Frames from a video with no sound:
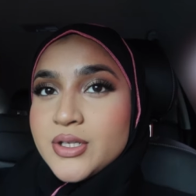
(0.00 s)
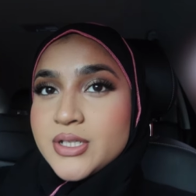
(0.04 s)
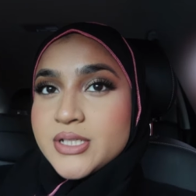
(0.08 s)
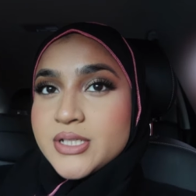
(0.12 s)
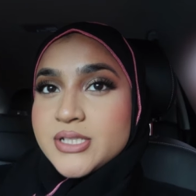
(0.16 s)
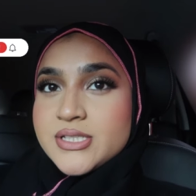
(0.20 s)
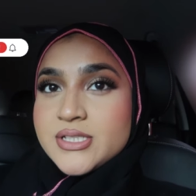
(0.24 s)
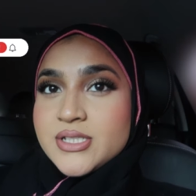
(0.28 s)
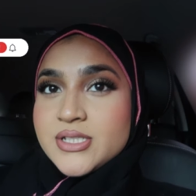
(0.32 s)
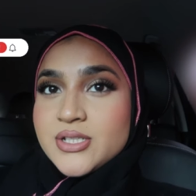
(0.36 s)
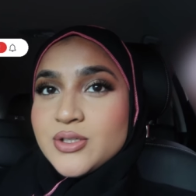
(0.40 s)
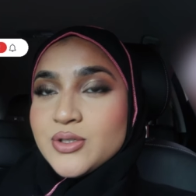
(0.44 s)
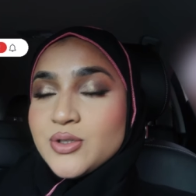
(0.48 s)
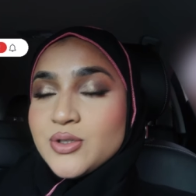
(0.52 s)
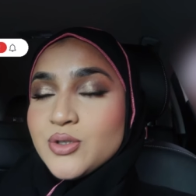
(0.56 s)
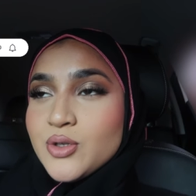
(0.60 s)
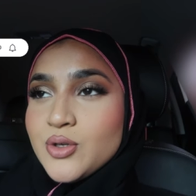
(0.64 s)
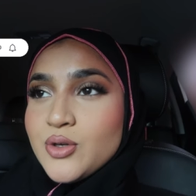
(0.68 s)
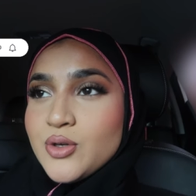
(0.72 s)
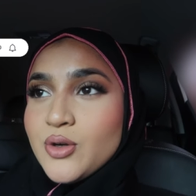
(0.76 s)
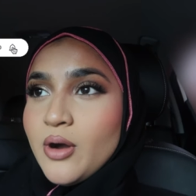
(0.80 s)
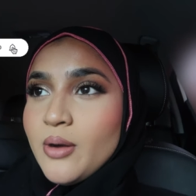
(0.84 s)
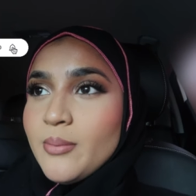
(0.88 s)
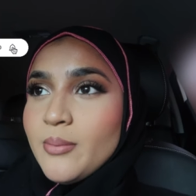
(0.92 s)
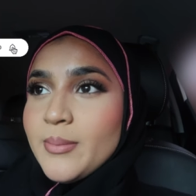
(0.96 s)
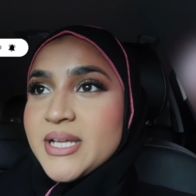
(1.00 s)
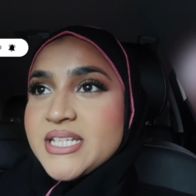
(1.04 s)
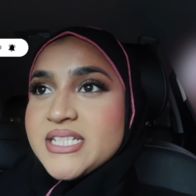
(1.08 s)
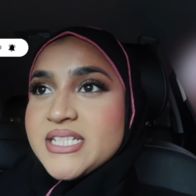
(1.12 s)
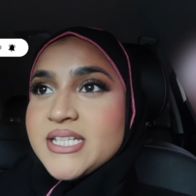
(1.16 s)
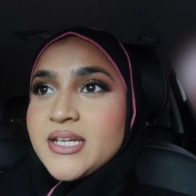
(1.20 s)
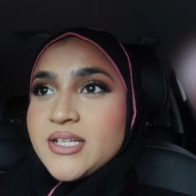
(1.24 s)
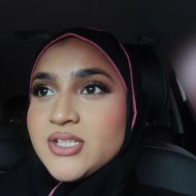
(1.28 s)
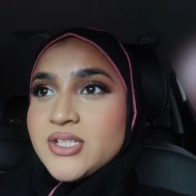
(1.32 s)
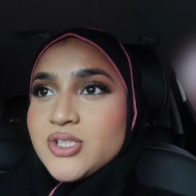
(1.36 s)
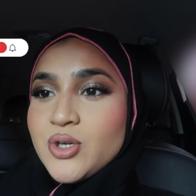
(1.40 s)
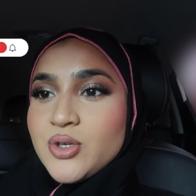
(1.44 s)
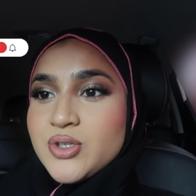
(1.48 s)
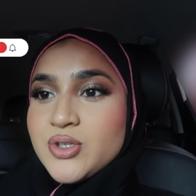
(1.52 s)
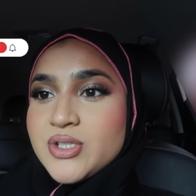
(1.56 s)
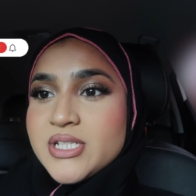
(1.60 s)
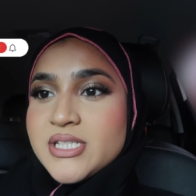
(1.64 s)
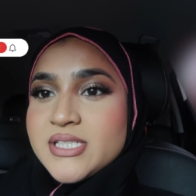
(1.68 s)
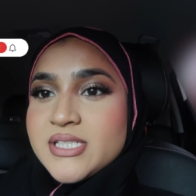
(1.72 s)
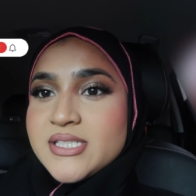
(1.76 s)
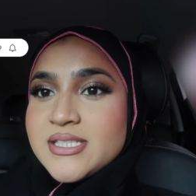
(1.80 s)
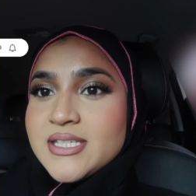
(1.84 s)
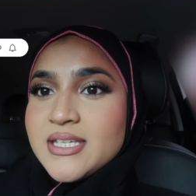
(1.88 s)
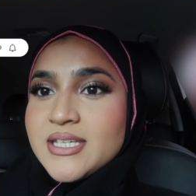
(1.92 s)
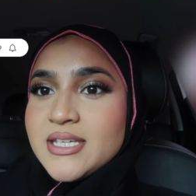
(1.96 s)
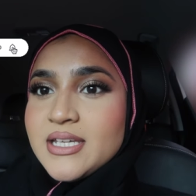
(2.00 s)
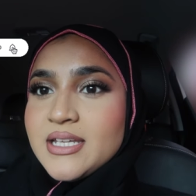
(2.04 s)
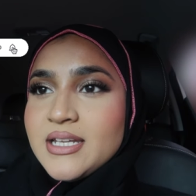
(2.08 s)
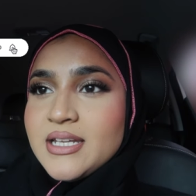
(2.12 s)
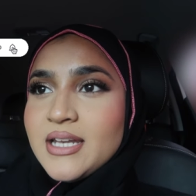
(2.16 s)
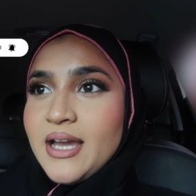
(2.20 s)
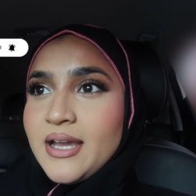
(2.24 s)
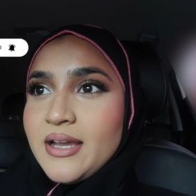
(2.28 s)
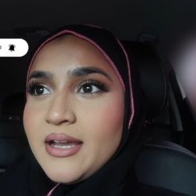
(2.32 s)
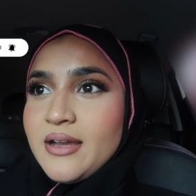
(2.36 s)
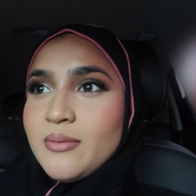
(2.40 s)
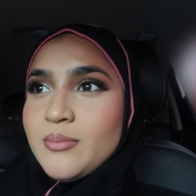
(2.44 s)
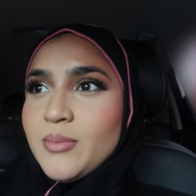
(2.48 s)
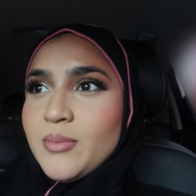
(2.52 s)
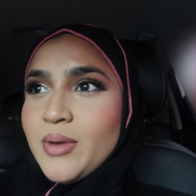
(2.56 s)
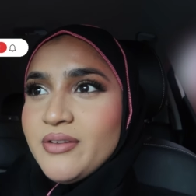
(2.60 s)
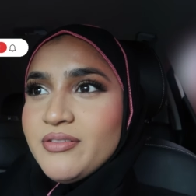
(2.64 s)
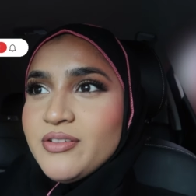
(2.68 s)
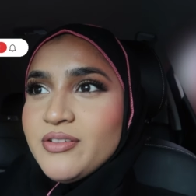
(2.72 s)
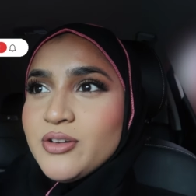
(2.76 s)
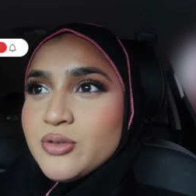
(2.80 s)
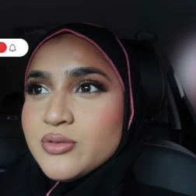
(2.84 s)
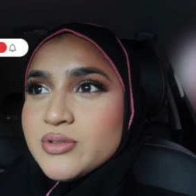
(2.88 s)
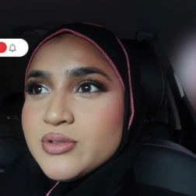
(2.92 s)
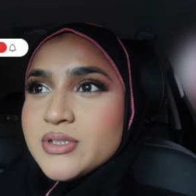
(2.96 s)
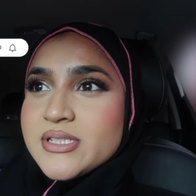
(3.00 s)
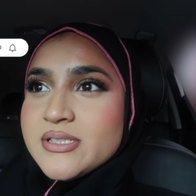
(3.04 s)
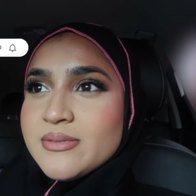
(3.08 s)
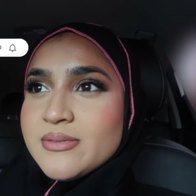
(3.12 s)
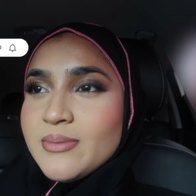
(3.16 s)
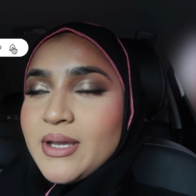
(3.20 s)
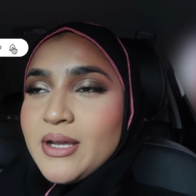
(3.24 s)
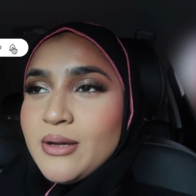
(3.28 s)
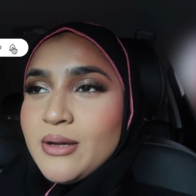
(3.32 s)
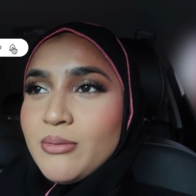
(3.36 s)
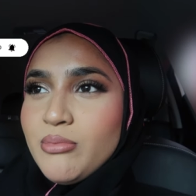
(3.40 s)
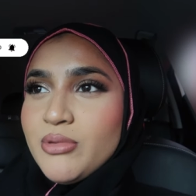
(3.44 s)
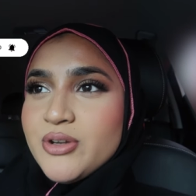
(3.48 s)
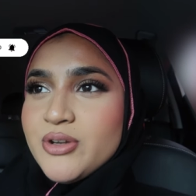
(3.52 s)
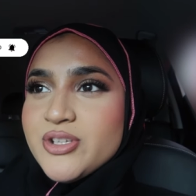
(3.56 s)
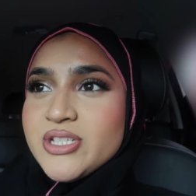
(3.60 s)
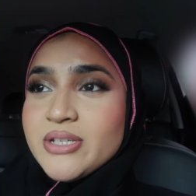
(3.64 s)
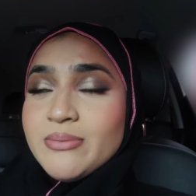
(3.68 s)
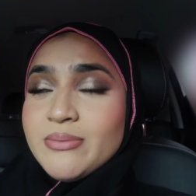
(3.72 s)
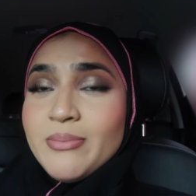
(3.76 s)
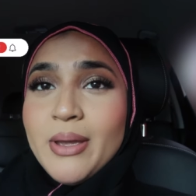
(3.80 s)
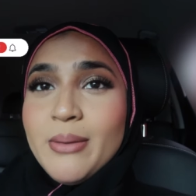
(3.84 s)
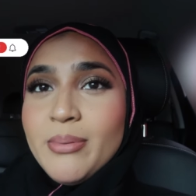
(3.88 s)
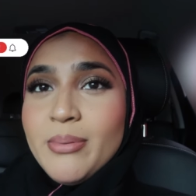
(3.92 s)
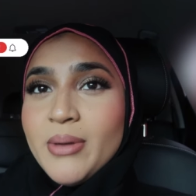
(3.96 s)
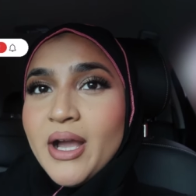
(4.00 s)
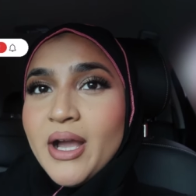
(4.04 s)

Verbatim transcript: need to go on my TikTok to see like my flawless makeup routine. Maybe